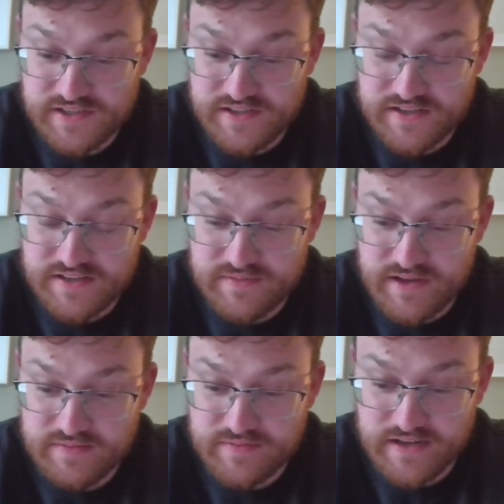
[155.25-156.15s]

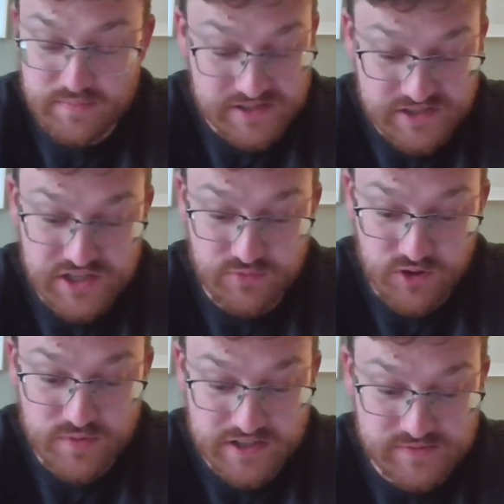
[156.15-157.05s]
I missed Shit
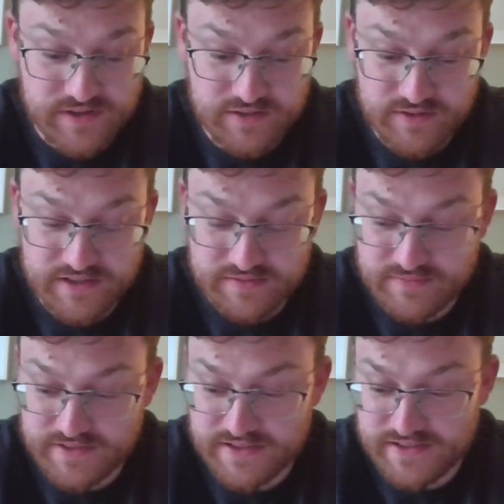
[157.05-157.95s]
Robot as well. Who
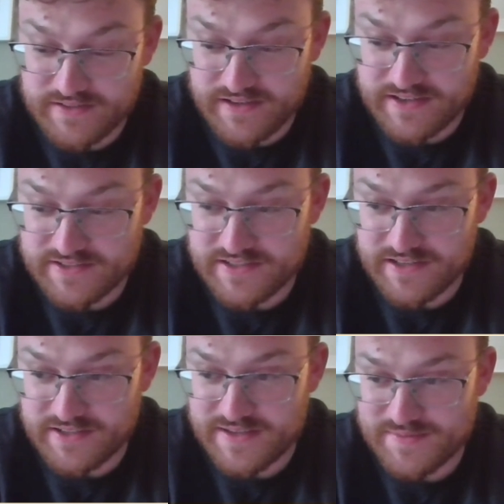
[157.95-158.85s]
I actually
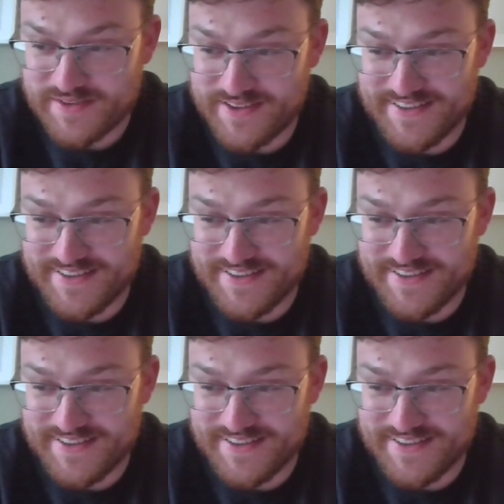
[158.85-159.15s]
like them.